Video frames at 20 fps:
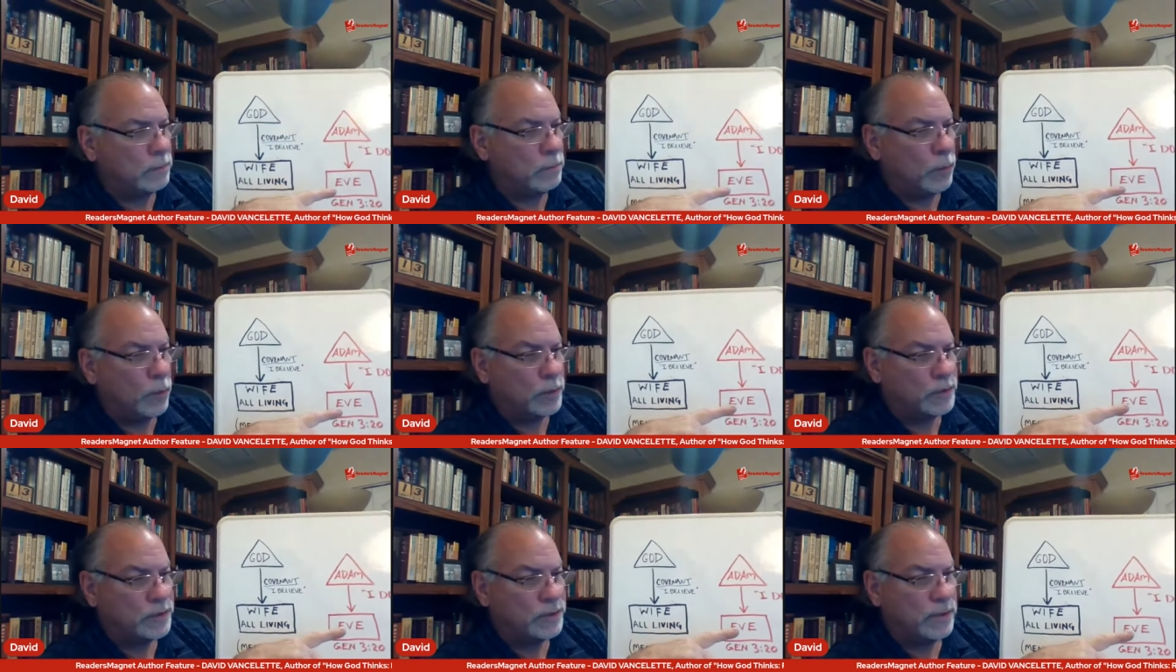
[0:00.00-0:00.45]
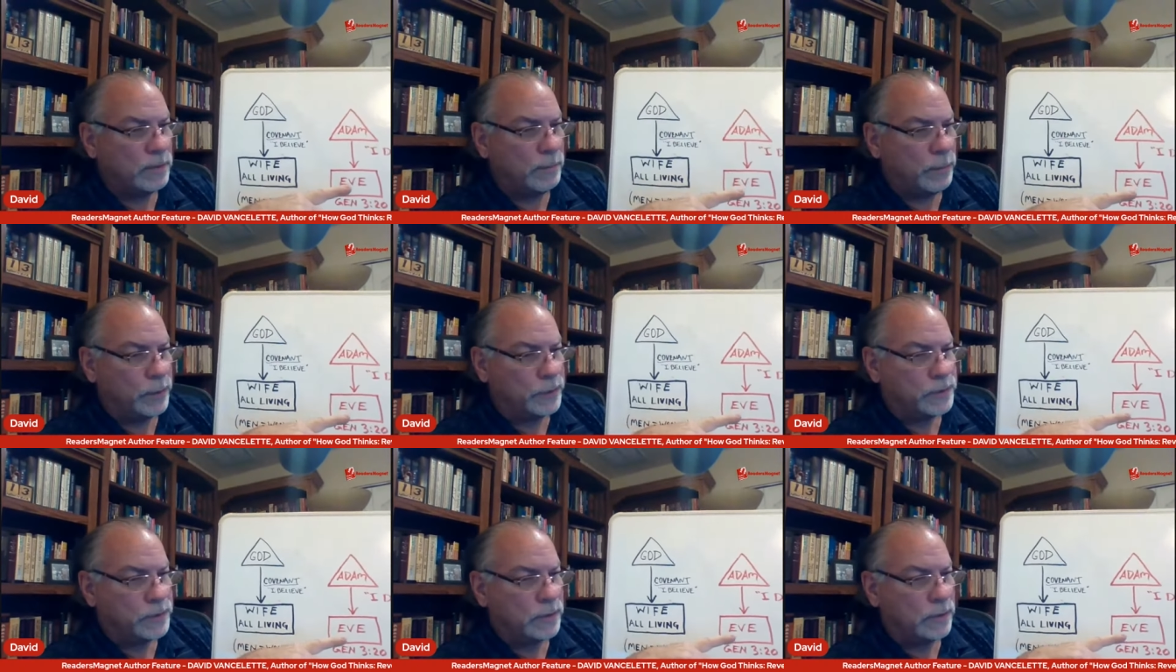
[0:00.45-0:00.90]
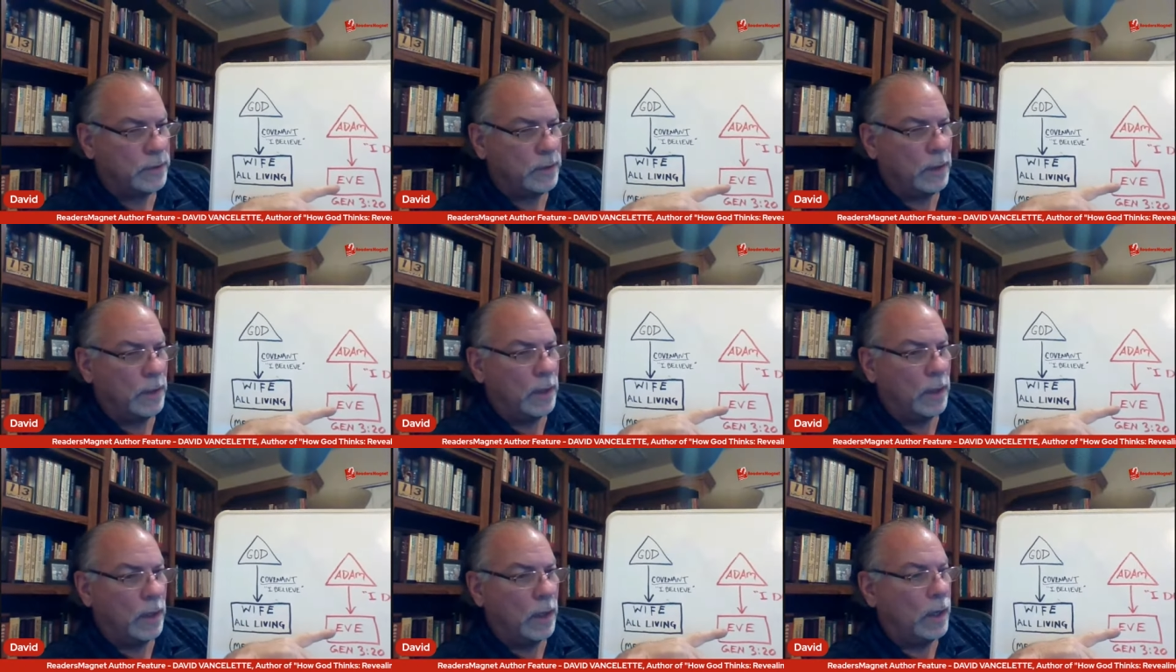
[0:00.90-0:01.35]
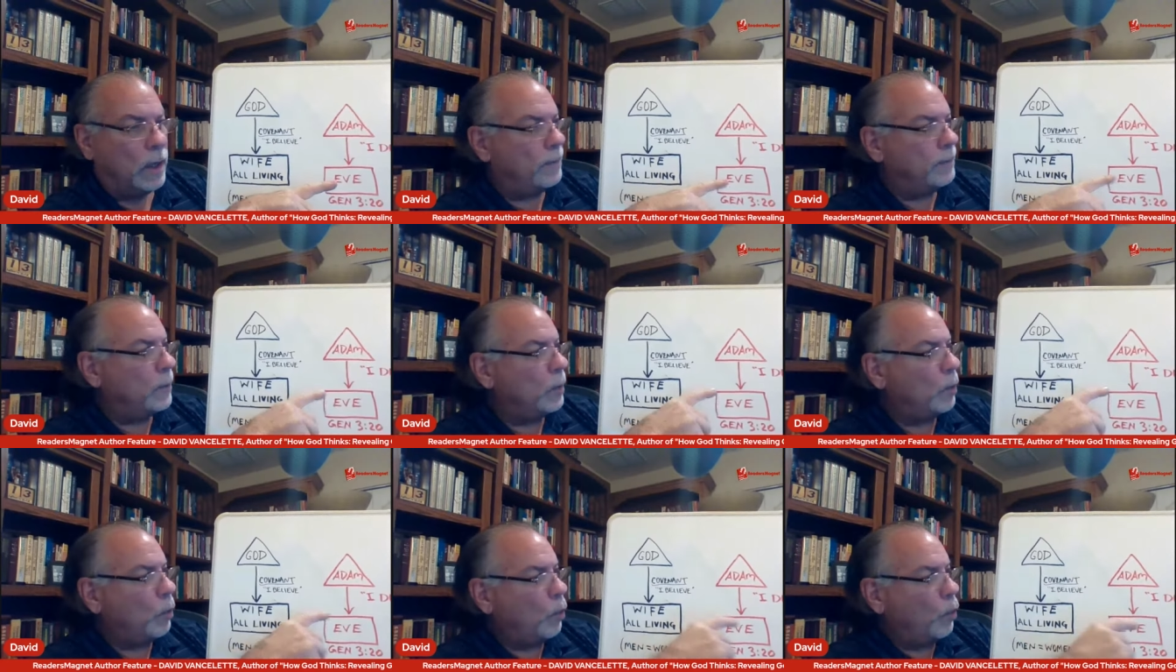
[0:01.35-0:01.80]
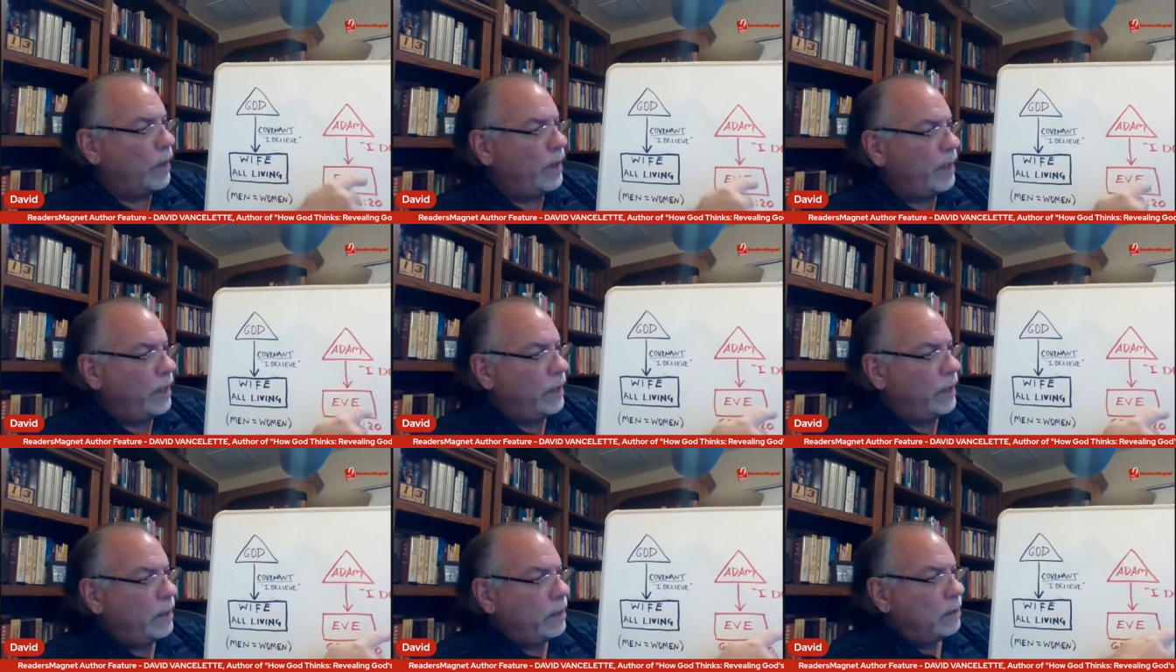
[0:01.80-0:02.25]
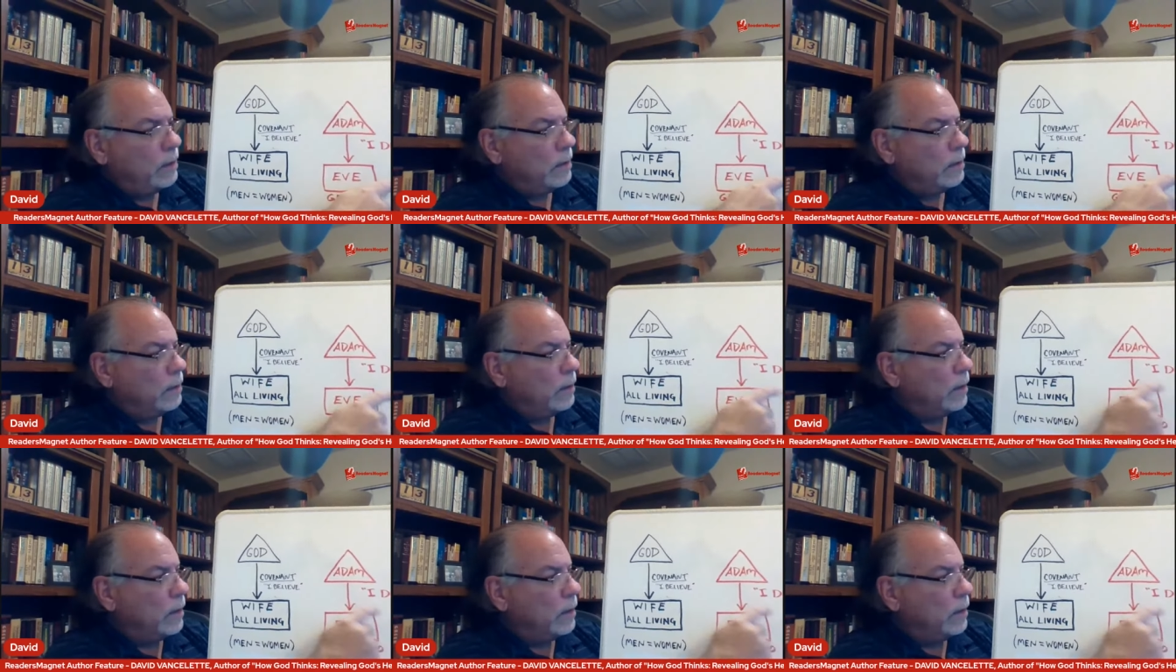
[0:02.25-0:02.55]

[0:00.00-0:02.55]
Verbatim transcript: Some more symbols. Um, we